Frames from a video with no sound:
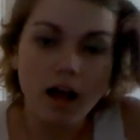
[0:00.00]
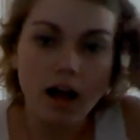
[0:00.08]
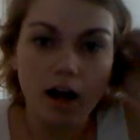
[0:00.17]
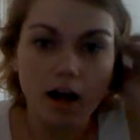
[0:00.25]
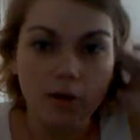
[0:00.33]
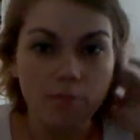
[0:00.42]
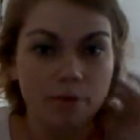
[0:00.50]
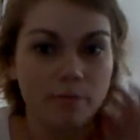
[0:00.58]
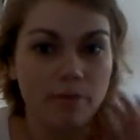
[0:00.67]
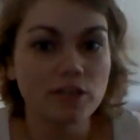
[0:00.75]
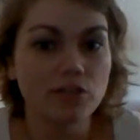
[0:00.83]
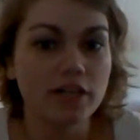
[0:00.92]
But
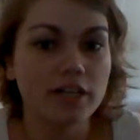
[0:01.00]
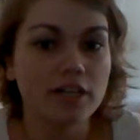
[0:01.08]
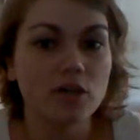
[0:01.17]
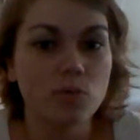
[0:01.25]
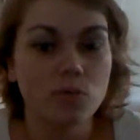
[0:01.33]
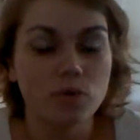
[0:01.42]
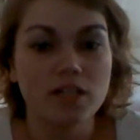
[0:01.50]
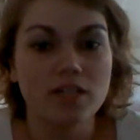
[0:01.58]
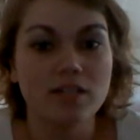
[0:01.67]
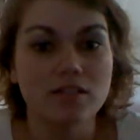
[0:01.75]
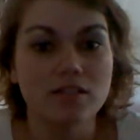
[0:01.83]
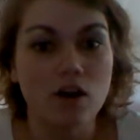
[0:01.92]
my trainer
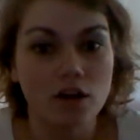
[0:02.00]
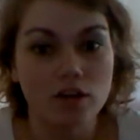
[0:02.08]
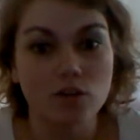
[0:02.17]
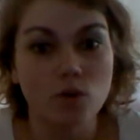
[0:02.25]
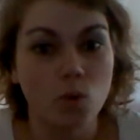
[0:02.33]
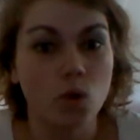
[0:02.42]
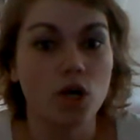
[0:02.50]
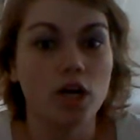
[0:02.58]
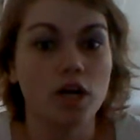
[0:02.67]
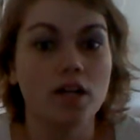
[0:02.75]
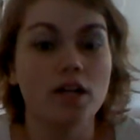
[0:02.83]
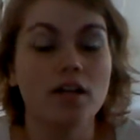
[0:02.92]
was
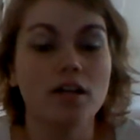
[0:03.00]
hardcore